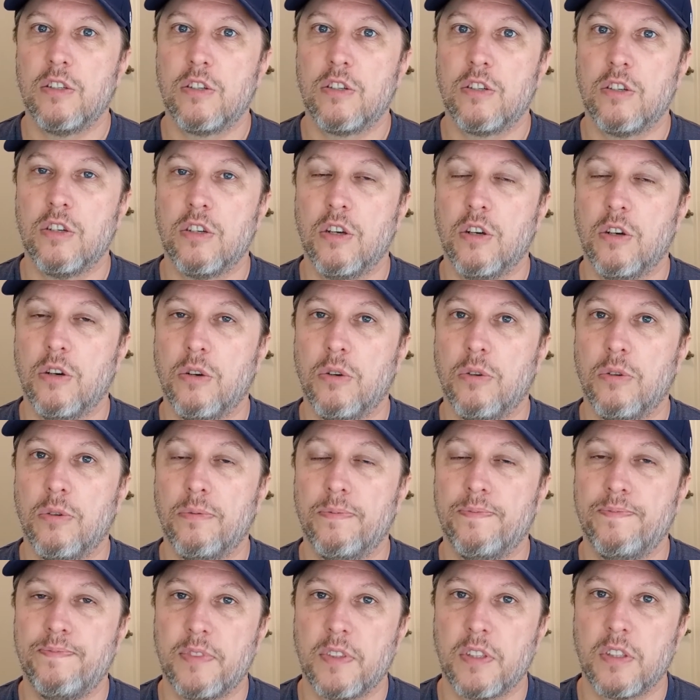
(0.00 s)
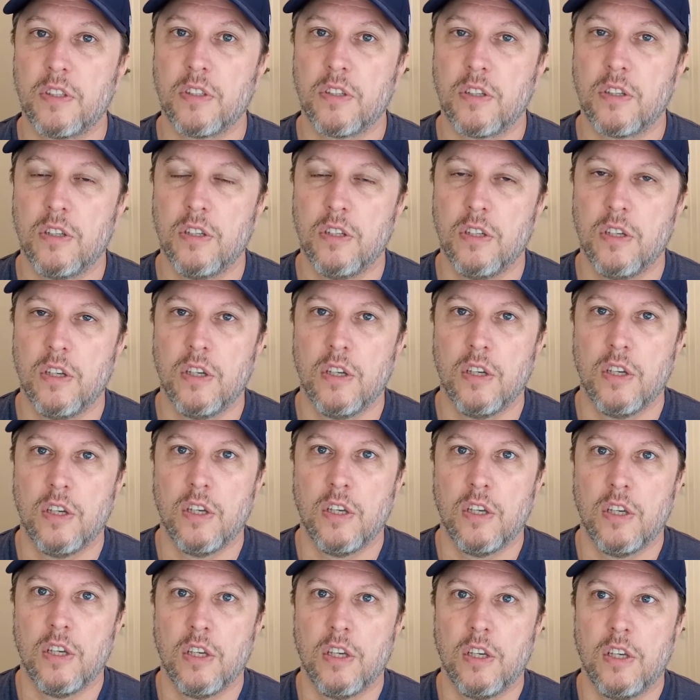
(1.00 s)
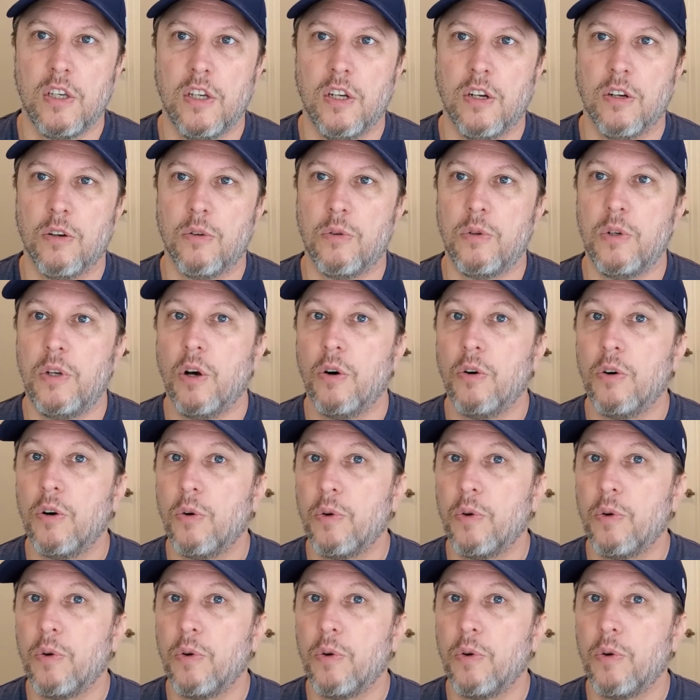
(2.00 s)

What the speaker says: so we don't know